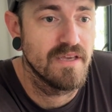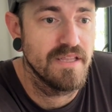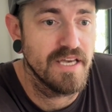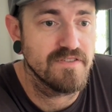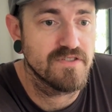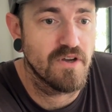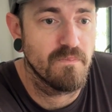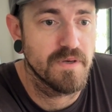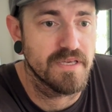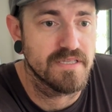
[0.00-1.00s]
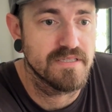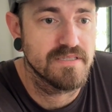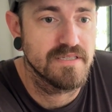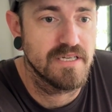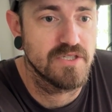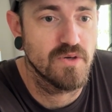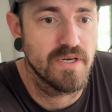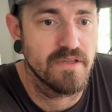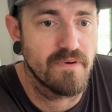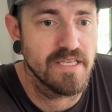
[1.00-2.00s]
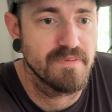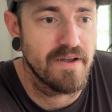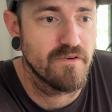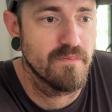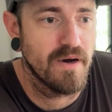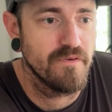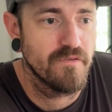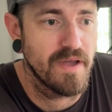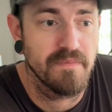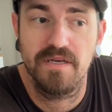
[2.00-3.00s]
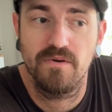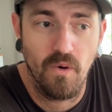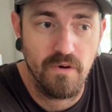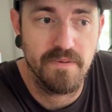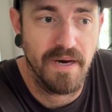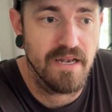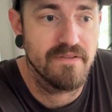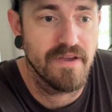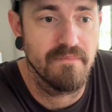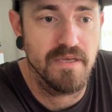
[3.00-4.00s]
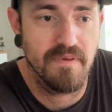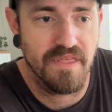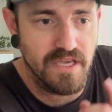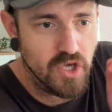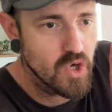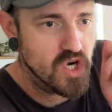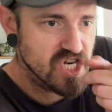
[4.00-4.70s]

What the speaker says: Thanks for shopping with us and joining the Razorback 4x4 family. Already part of the family, but thank you.